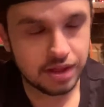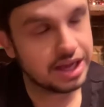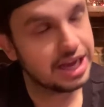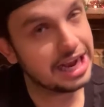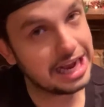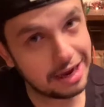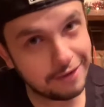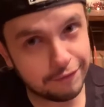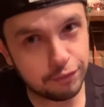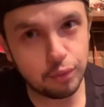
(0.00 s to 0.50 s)

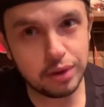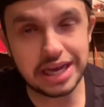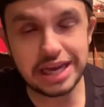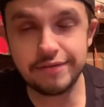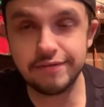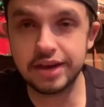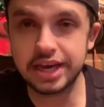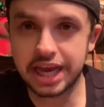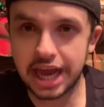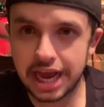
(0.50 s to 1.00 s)
If we
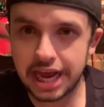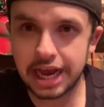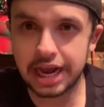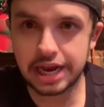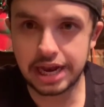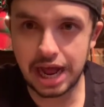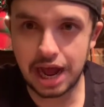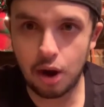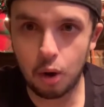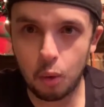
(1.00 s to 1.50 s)
even can
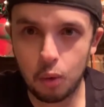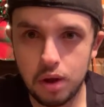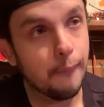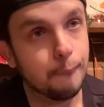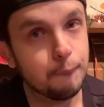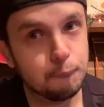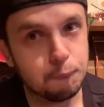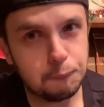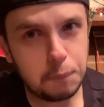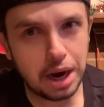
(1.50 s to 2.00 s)
now.
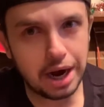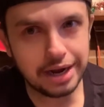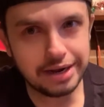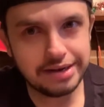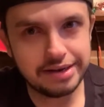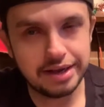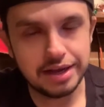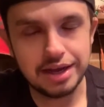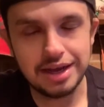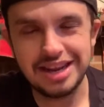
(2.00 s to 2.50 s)
But